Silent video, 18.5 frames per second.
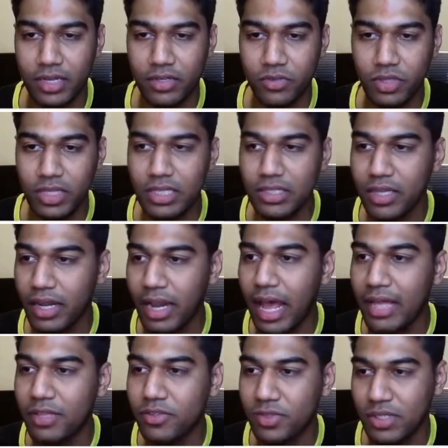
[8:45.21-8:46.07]
So these are,
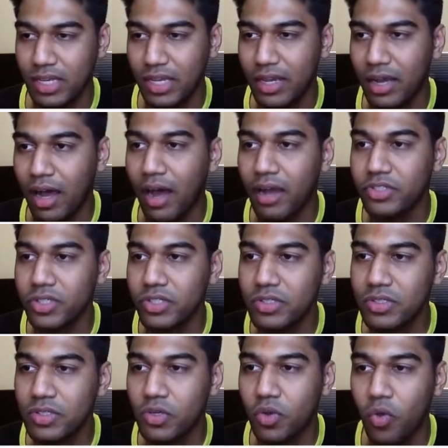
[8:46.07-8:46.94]
as you see, are
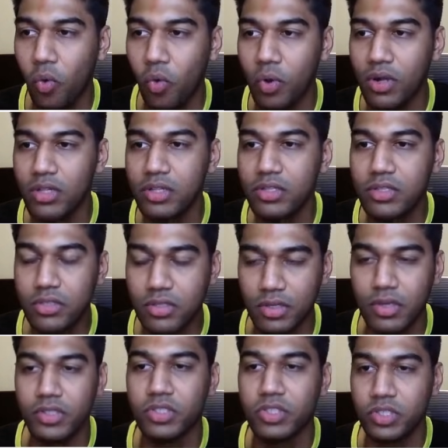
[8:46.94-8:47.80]
just Google
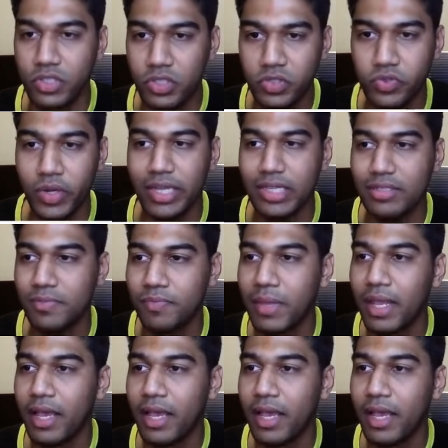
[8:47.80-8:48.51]
search strings.